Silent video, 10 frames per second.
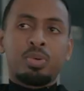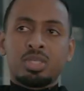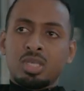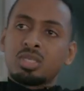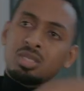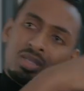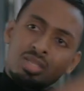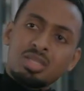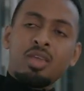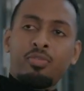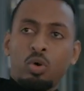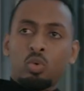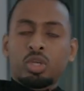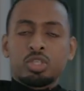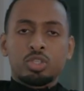persistent, stay
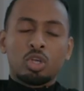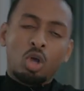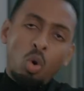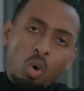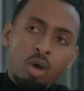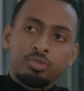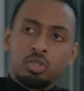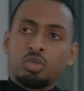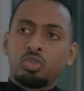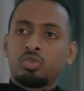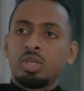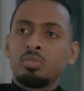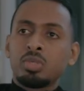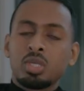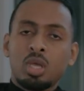focused, go after your
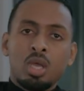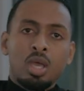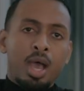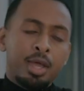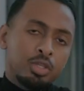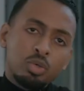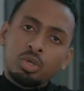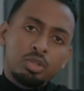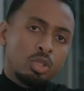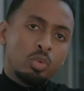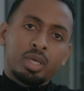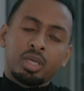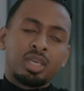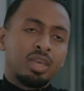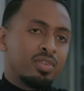dreams, and you can do
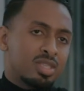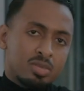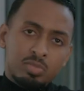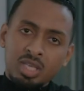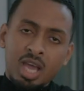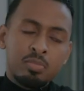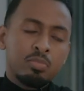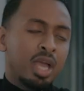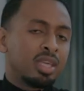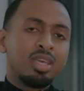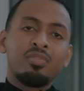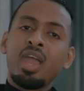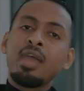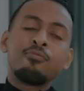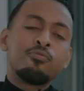it. Give it some time and give
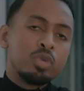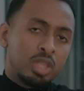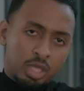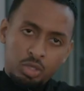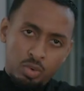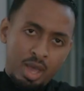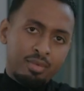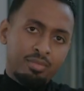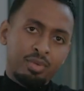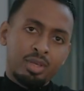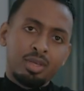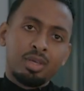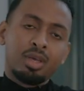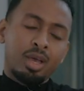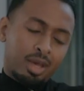it everything you have.
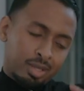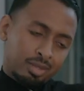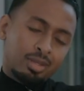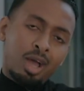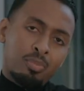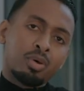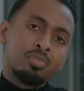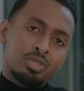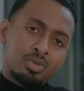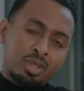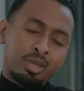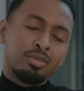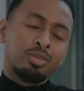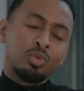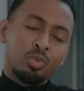And I promise you that
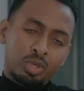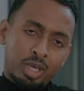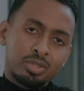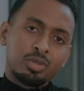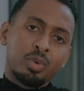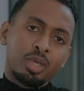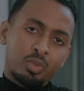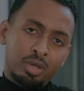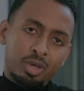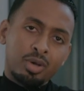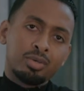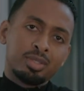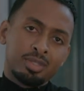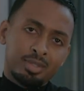you will get to where you want to go.